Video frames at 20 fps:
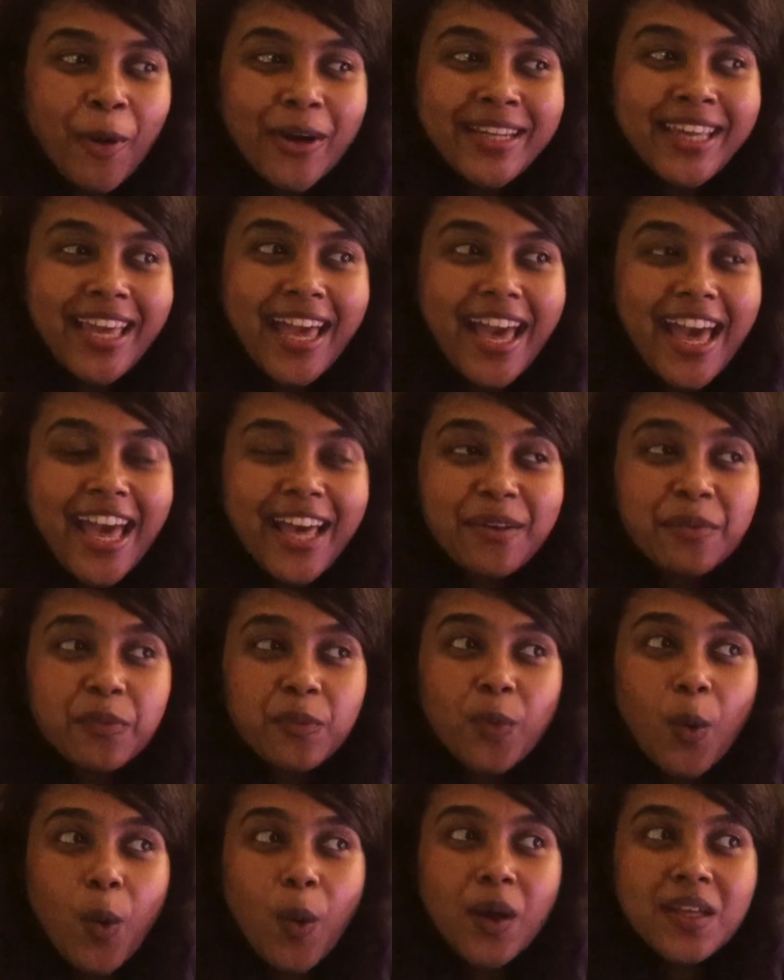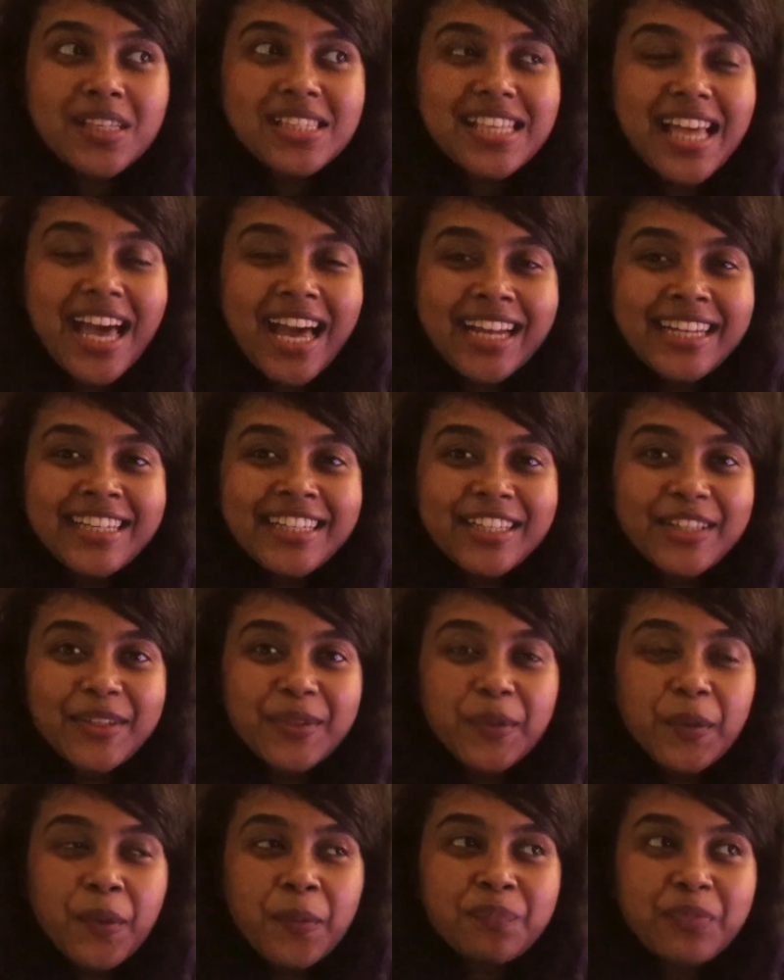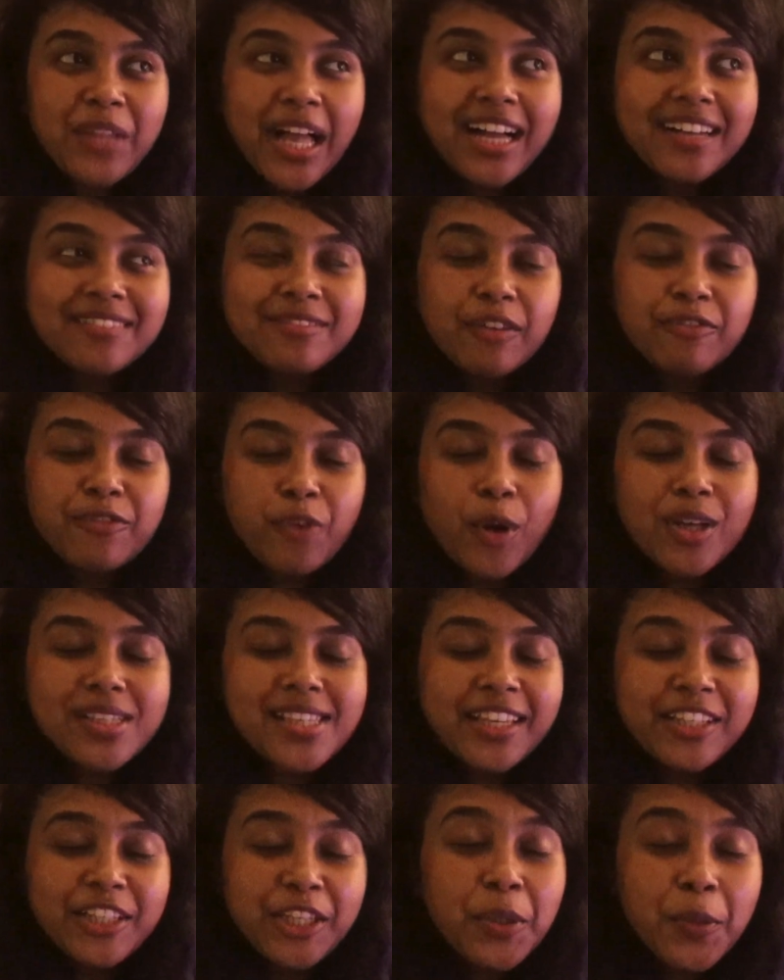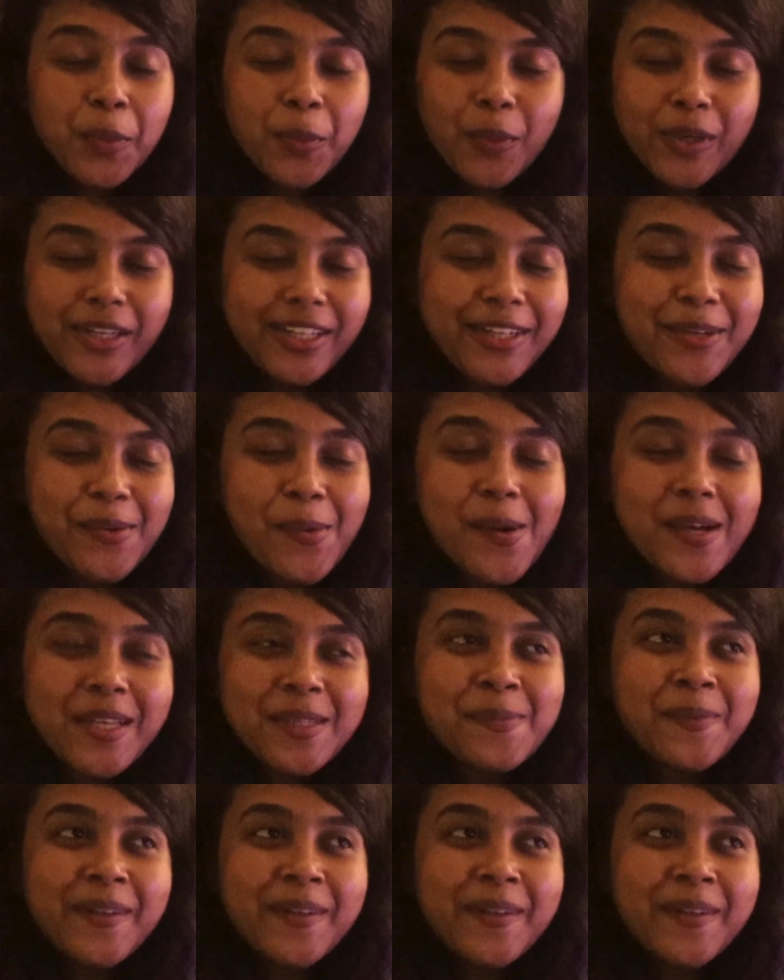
body hair was and you know of course I knew what it was